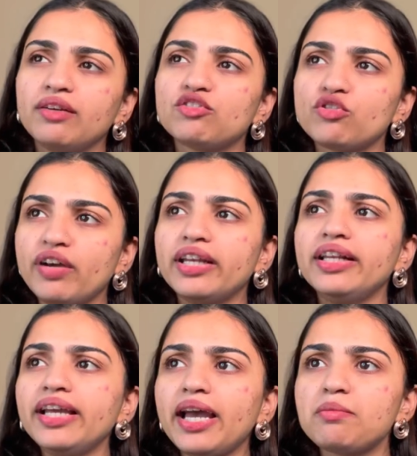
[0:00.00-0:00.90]
so
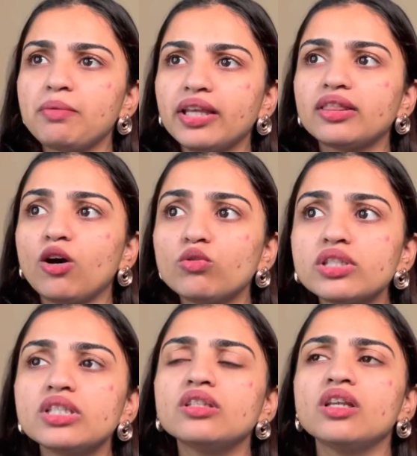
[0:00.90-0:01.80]
finally I paid
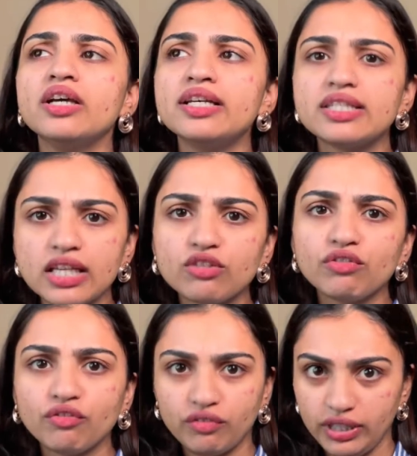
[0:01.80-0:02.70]

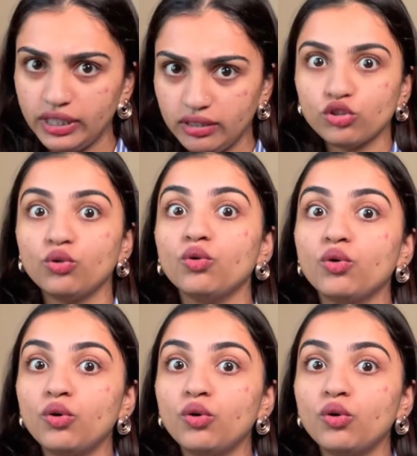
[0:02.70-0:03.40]
1,650. So